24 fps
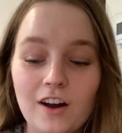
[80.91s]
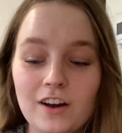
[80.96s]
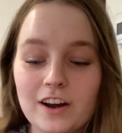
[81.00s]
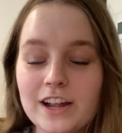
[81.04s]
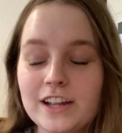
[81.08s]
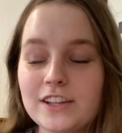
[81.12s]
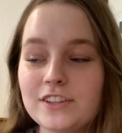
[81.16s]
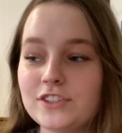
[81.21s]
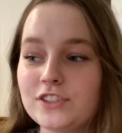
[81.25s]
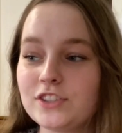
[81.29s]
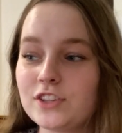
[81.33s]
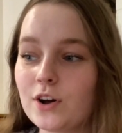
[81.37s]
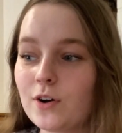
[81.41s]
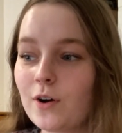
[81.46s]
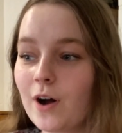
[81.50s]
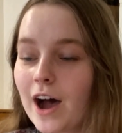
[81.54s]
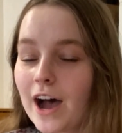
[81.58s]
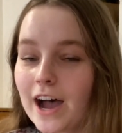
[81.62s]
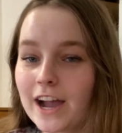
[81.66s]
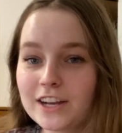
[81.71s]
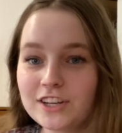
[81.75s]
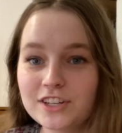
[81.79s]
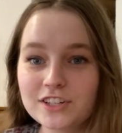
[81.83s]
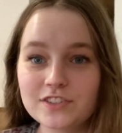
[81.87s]
All right, so
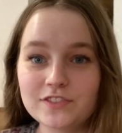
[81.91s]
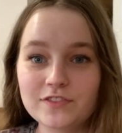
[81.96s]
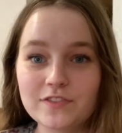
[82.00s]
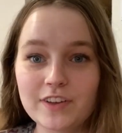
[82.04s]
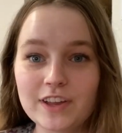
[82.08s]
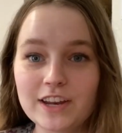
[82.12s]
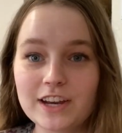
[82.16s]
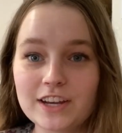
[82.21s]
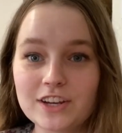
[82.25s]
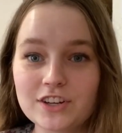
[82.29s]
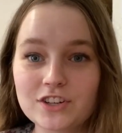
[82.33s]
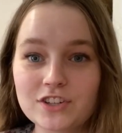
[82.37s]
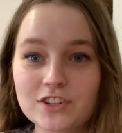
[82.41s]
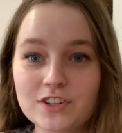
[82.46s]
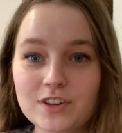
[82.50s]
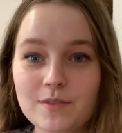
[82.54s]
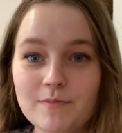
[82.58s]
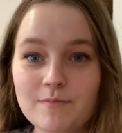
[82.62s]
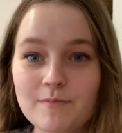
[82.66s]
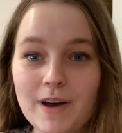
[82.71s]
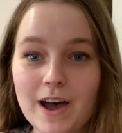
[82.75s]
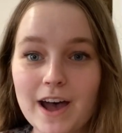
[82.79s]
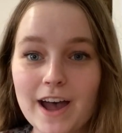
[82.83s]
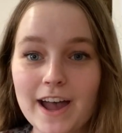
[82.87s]
I just finished
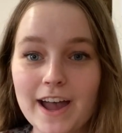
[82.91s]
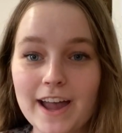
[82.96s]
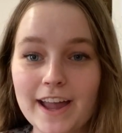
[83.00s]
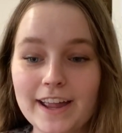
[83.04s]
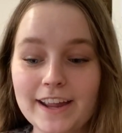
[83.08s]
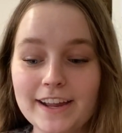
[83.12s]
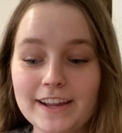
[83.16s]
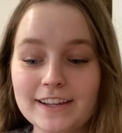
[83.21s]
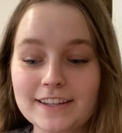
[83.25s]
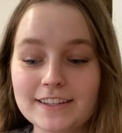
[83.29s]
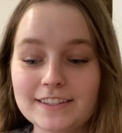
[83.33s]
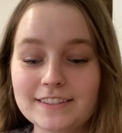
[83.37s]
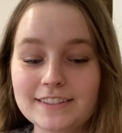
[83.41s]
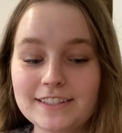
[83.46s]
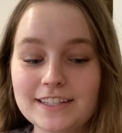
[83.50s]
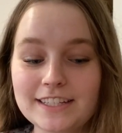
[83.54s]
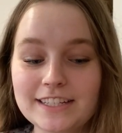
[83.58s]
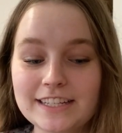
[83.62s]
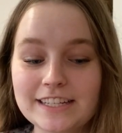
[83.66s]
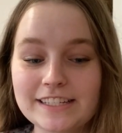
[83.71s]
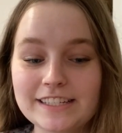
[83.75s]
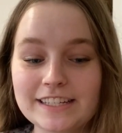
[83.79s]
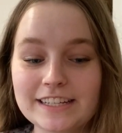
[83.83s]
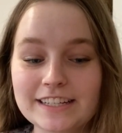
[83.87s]
my
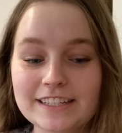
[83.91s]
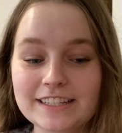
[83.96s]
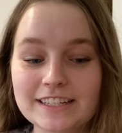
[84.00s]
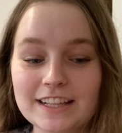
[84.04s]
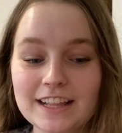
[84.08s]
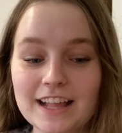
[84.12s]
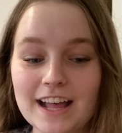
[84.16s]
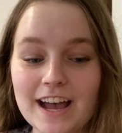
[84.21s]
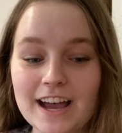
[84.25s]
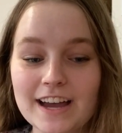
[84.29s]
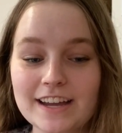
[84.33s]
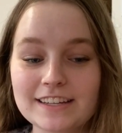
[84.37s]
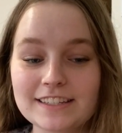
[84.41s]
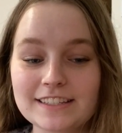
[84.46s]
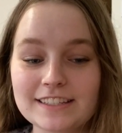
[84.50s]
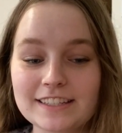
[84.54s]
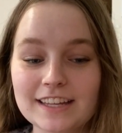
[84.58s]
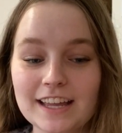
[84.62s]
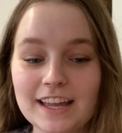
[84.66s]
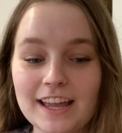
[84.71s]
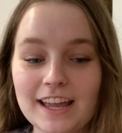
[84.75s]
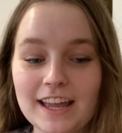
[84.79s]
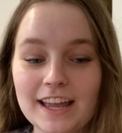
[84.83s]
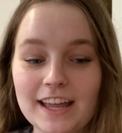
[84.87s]
statistics
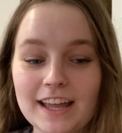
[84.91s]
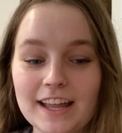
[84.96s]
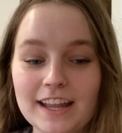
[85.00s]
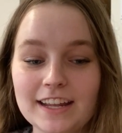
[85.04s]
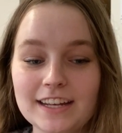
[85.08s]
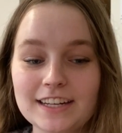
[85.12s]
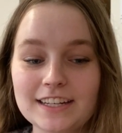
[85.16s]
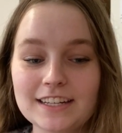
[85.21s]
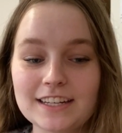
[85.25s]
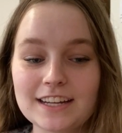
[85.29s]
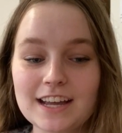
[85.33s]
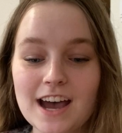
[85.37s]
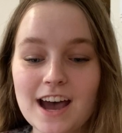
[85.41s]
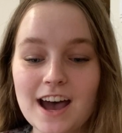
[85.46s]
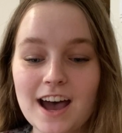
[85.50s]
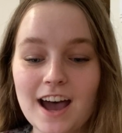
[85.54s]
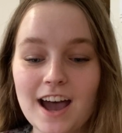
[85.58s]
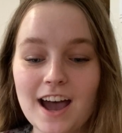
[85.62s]
class and